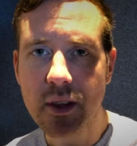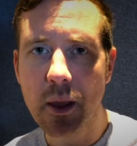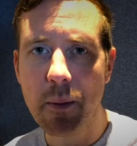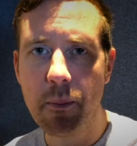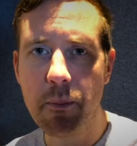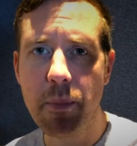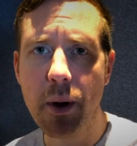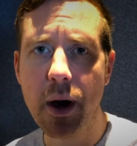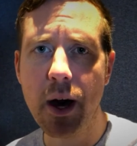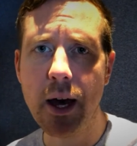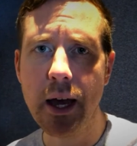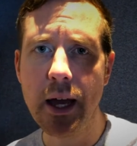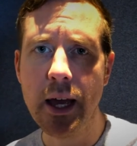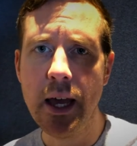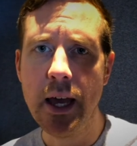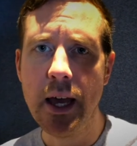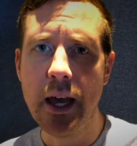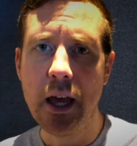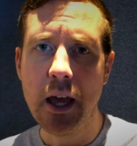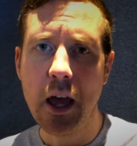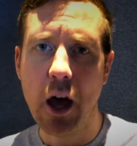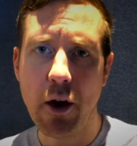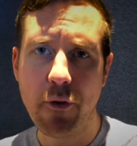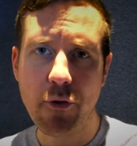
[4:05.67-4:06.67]
But
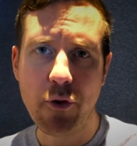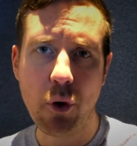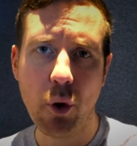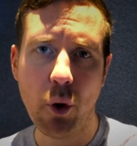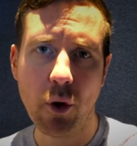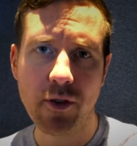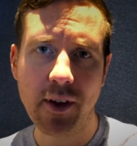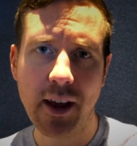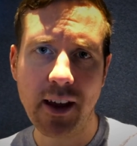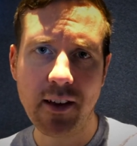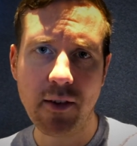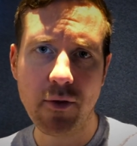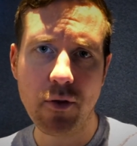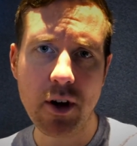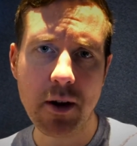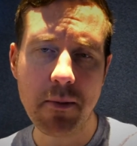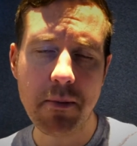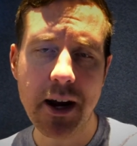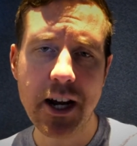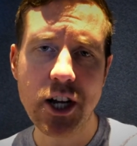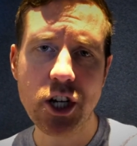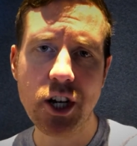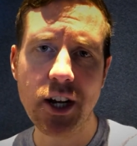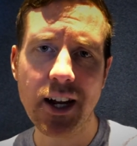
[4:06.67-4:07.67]
of course, as I've already
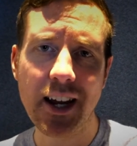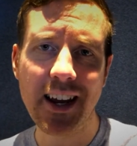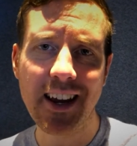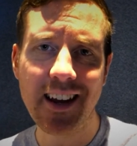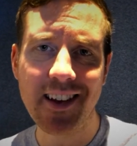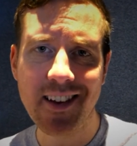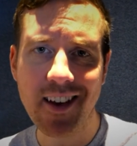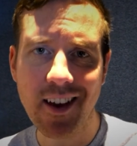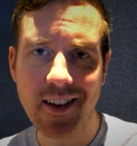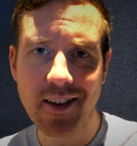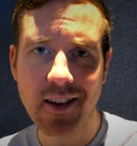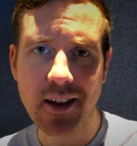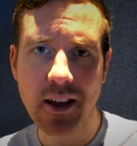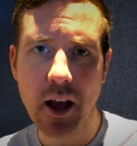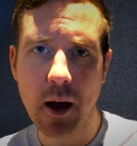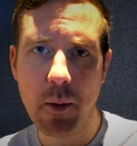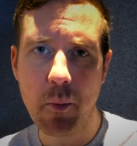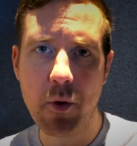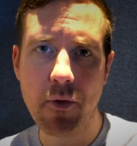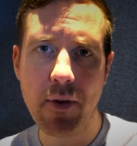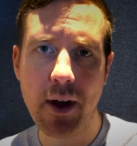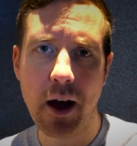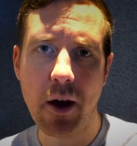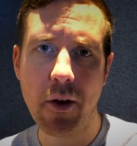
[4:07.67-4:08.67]
mentioned, it doesn't
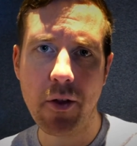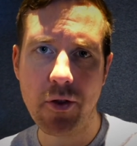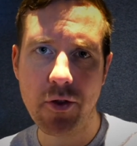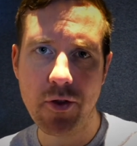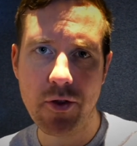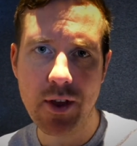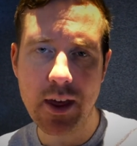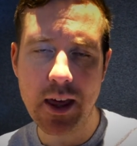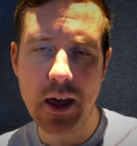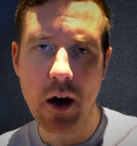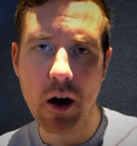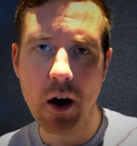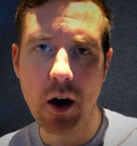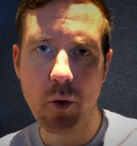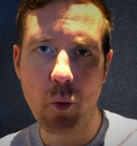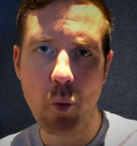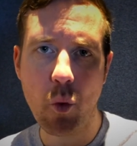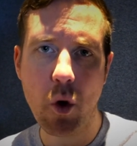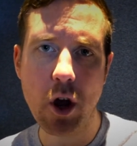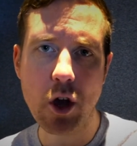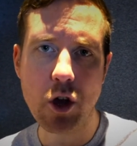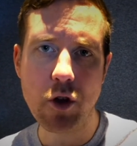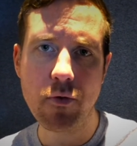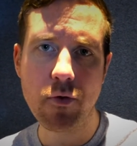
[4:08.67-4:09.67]
come without the hard
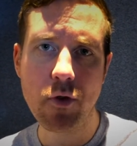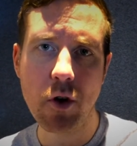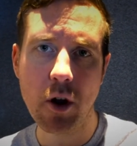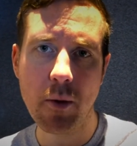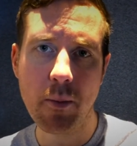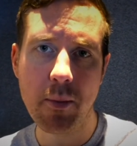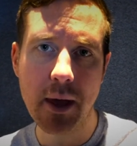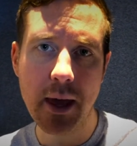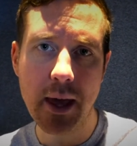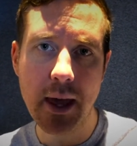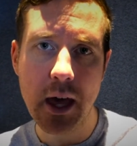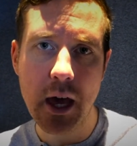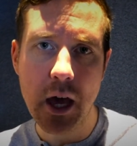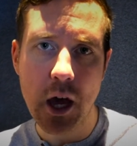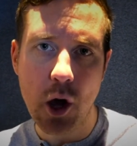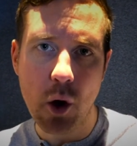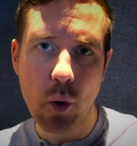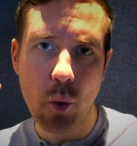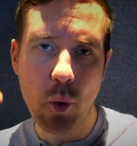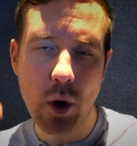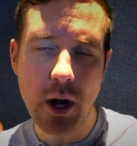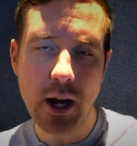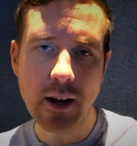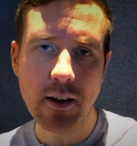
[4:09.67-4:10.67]
work. You've got to be
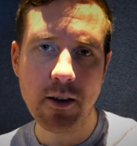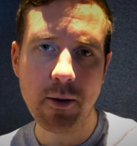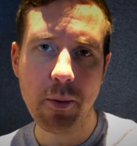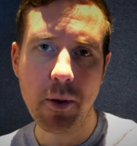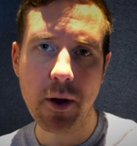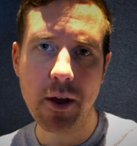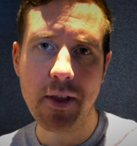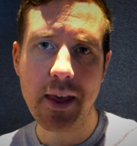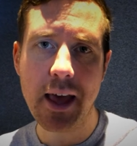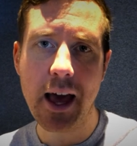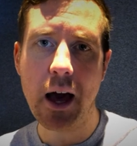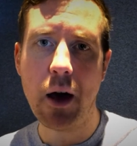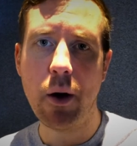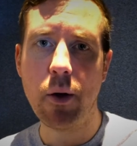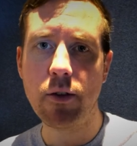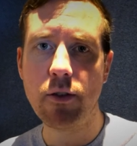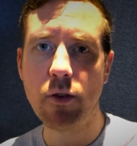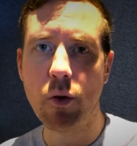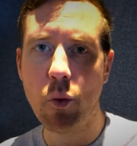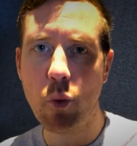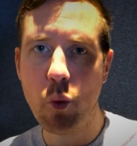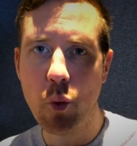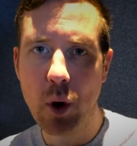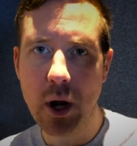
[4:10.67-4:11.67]
willing to put in the
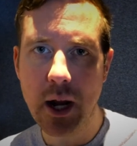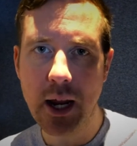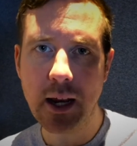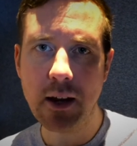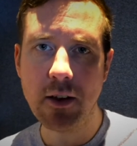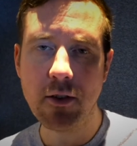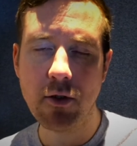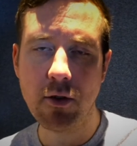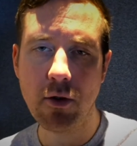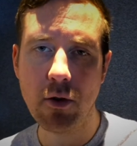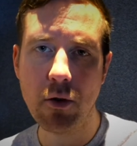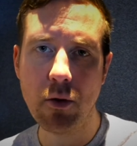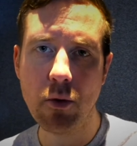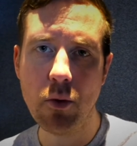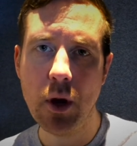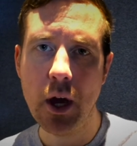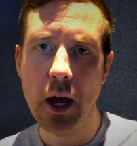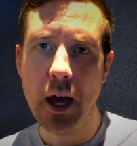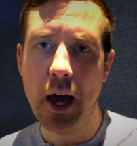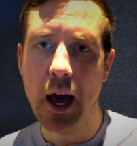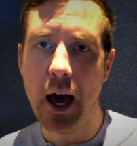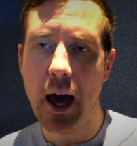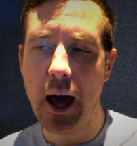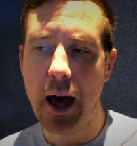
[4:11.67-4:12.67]
hours, willing to,
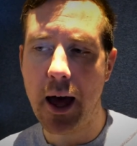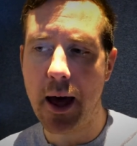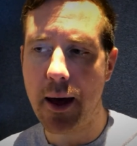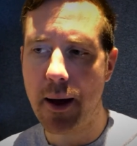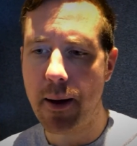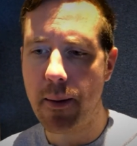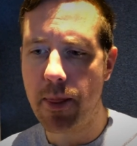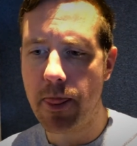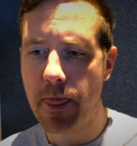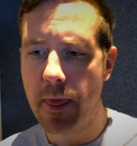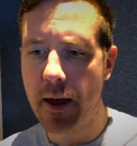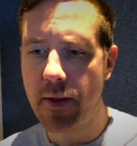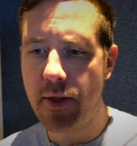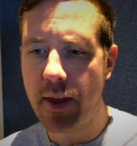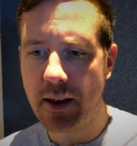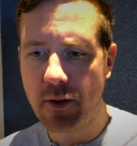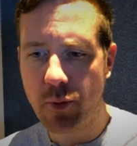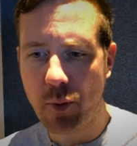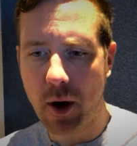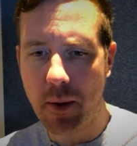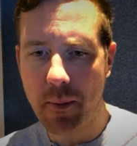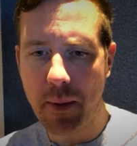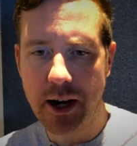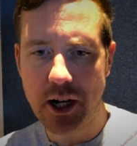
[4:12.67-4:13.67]
and
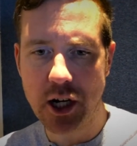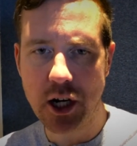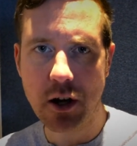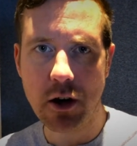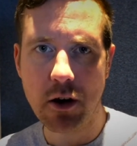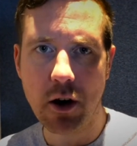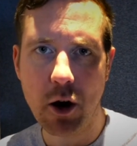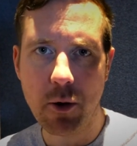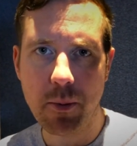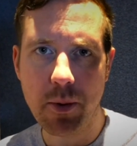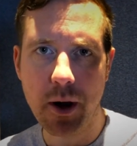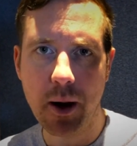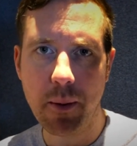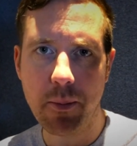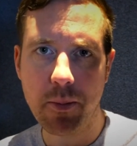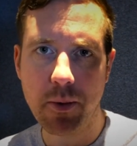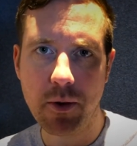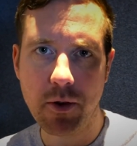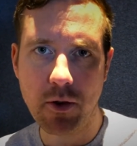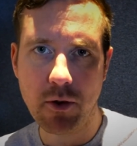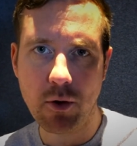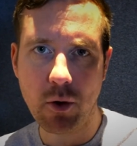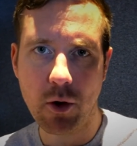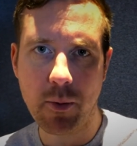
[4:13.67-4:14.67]
that's what I'm actually going to open
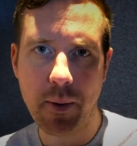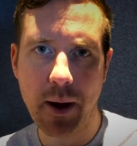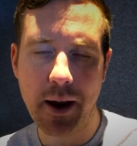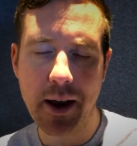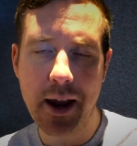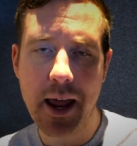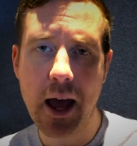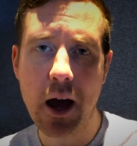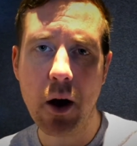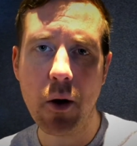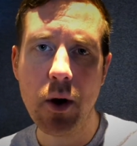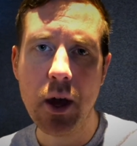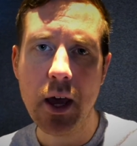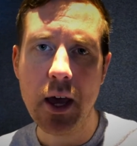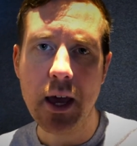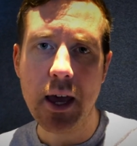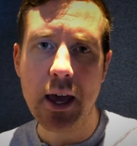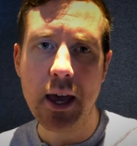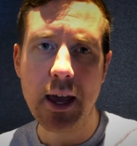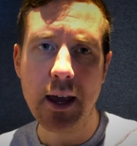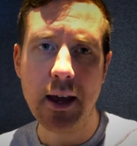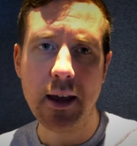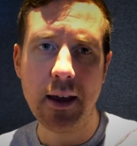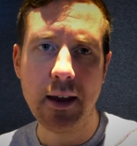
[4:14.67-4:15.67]
up to talk about now,
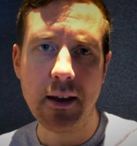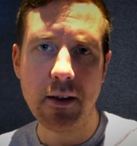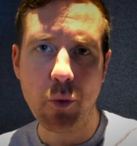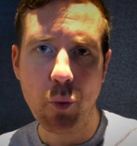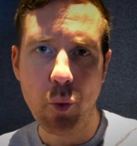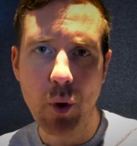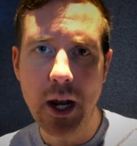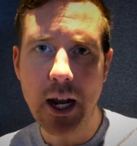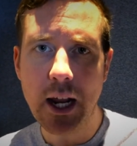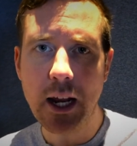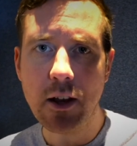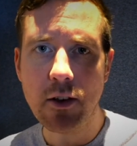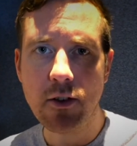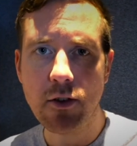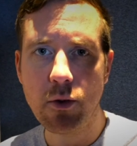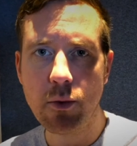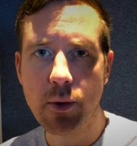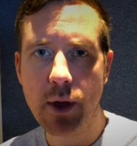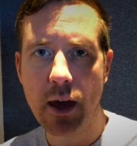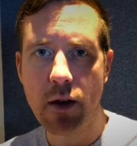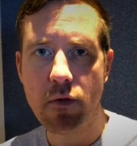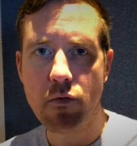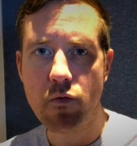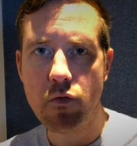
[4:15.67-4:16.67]
is willing to
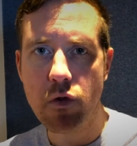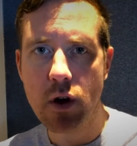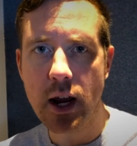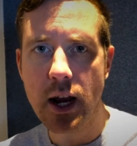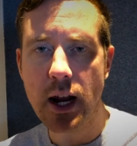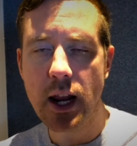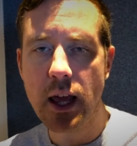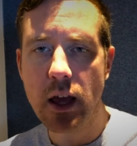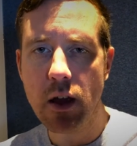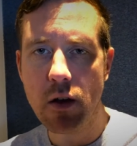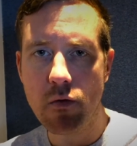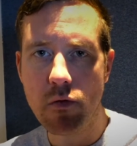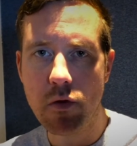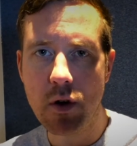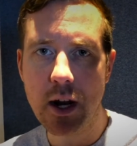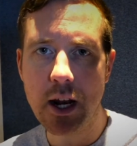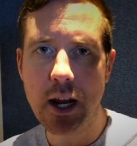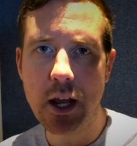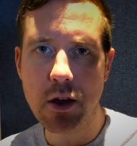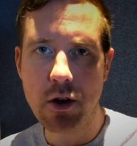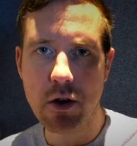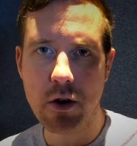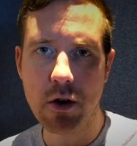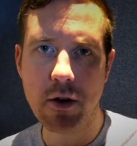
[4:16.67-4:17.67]
get really,
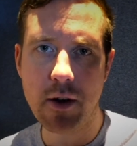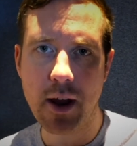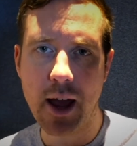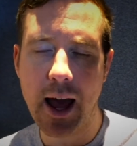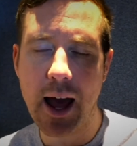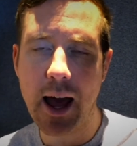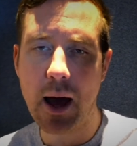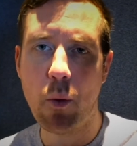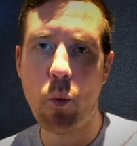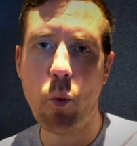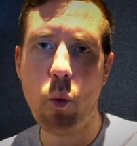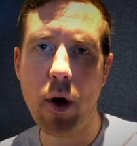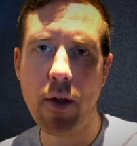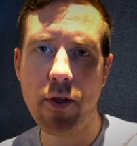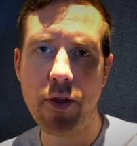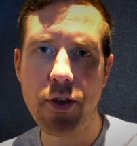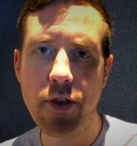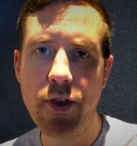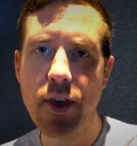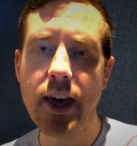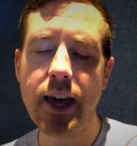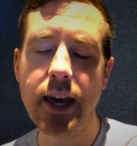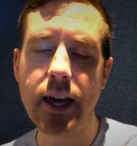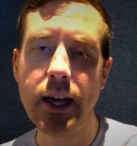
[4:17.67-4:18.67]
really good at one
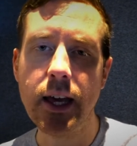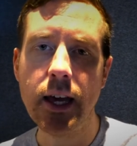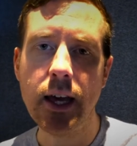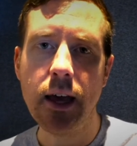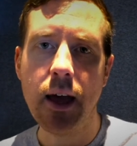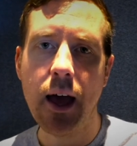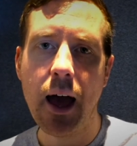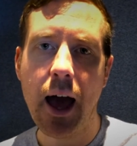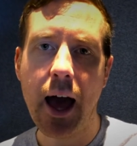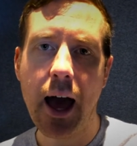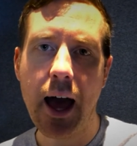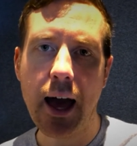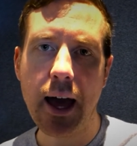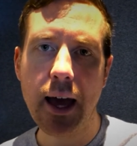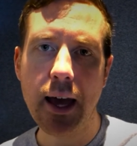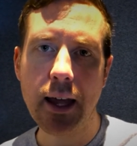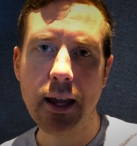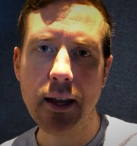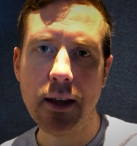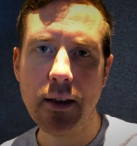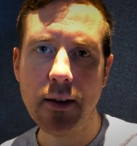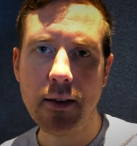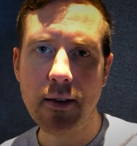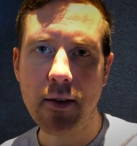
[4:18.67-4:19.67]
thing.
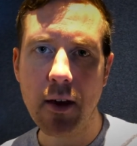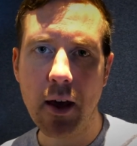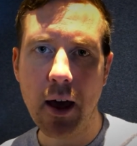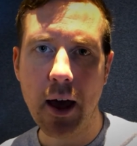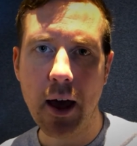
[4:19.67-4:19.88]
And